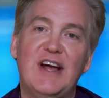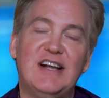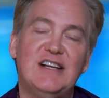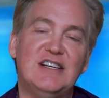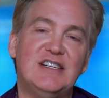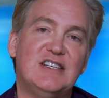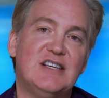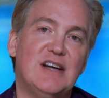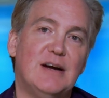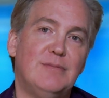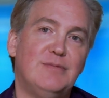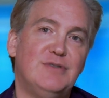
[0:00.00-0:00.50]
and
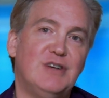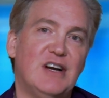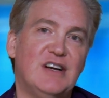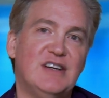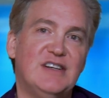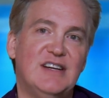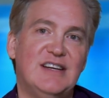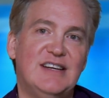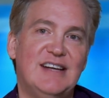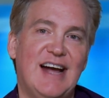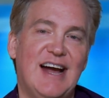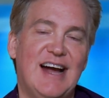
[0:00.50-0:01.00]

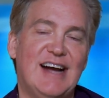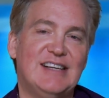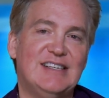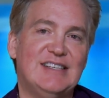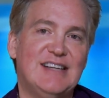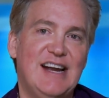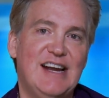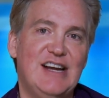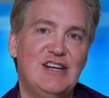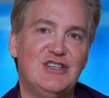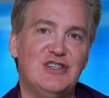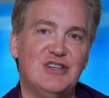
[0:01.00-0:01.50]
subject to
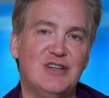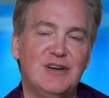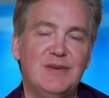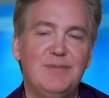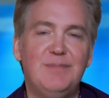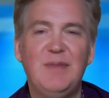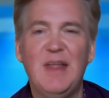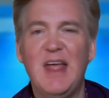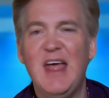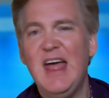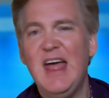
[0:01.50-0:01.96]
taxation.